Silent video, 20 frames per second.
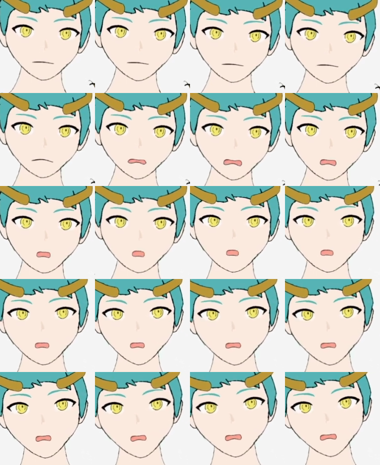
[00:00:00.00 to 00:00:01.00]
That
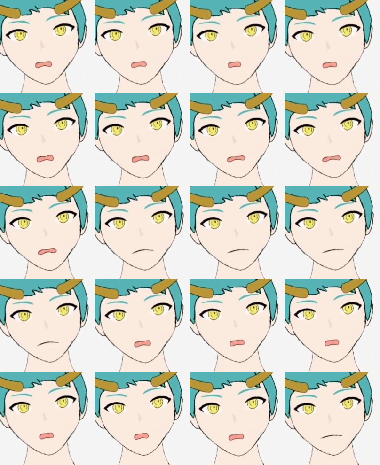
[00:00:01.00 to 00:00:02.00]
is also why
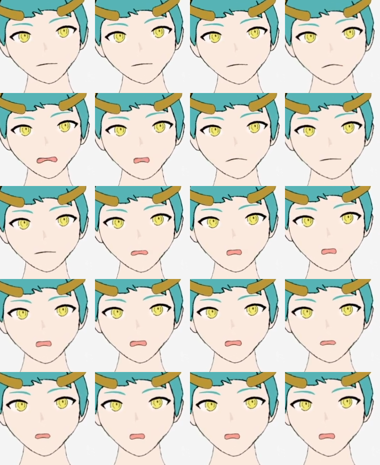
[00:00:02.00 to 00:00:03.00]
I recommend
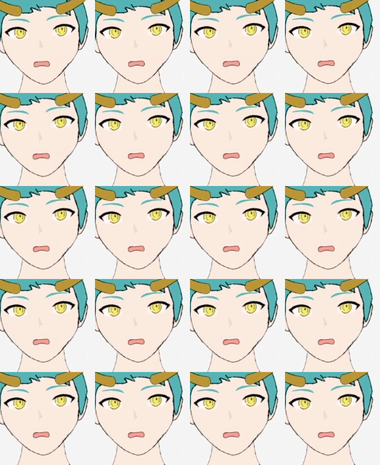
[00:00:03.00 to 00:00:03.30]
the